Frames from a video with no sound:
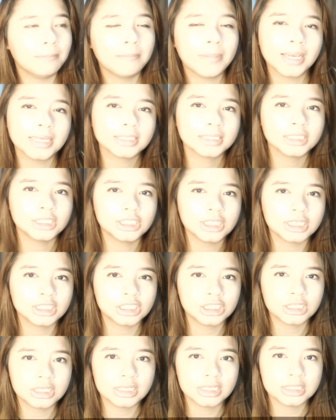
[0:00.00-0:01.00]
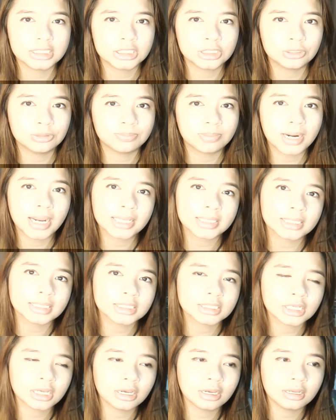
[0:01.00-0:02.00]
my suggestion is to
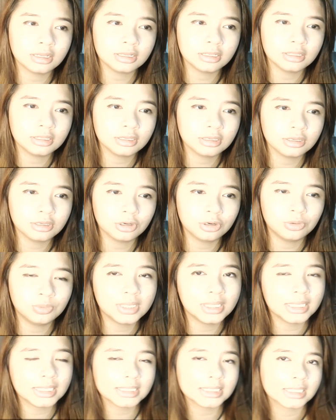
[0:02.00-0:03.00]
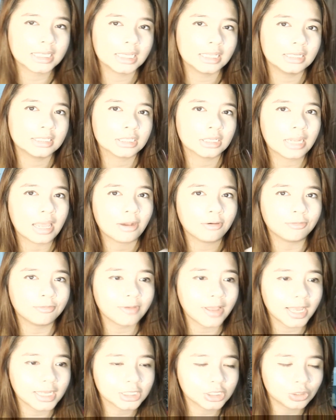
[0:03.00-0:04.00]
practice on your reading skills and how
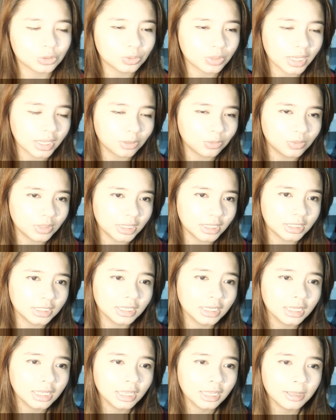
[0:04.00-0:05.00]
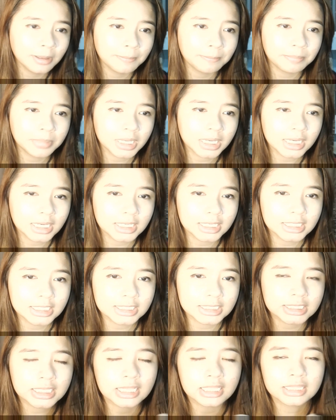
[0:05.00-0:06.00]
fast you can read
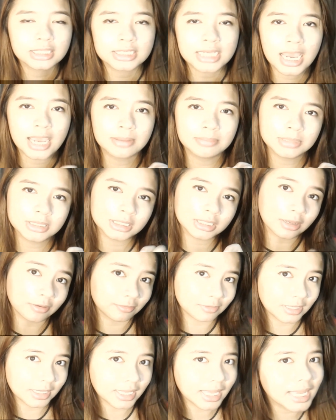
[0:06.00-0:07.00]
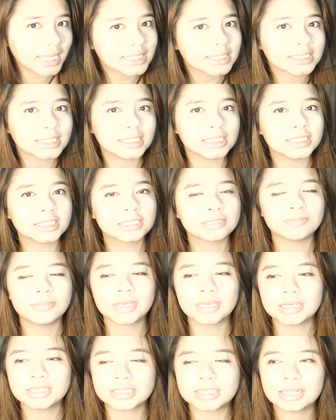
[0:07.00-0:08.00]
because time is of the essence.
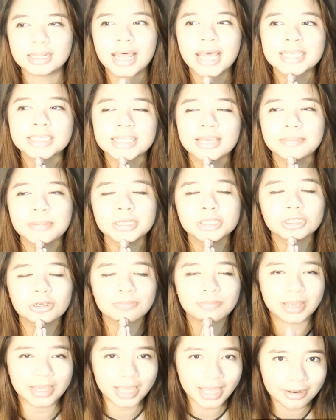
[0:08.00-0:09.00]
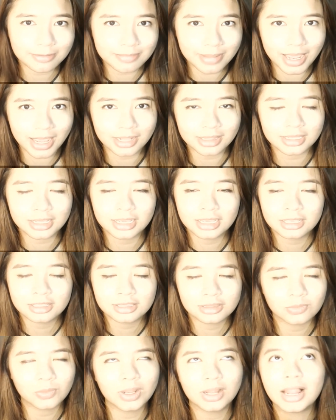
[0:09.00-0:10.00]
Because the last time I took my NMAT,
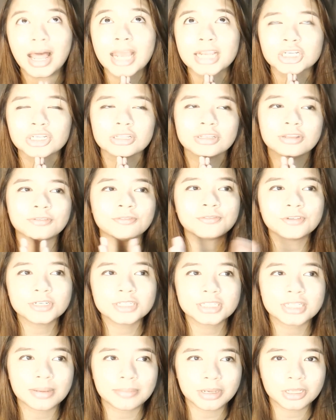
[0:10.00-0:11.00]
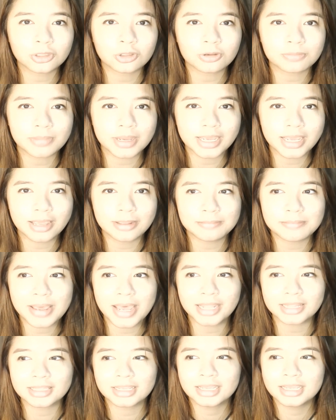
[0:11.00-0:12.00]
well, actually the first time I took my
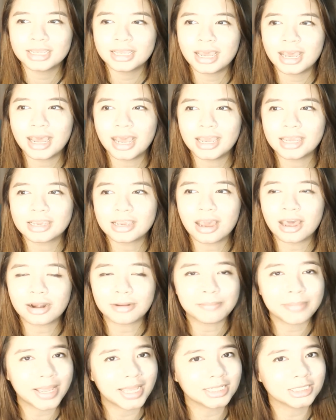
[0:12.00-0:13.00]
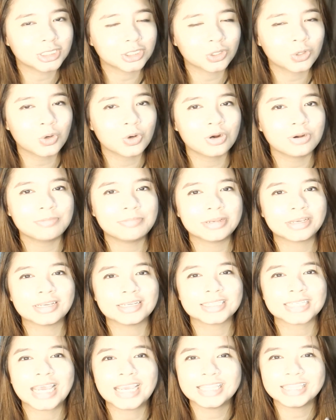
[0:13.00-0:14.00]
NMAT, I got a bad score
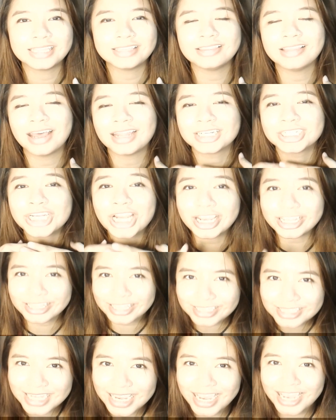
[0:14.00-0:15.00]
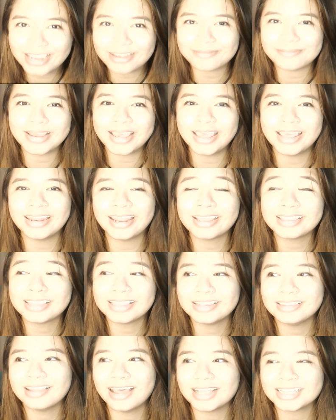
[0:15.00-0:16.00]
because I did not check the time and I
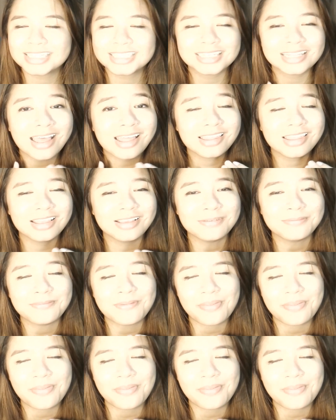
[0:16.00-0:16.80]
did not study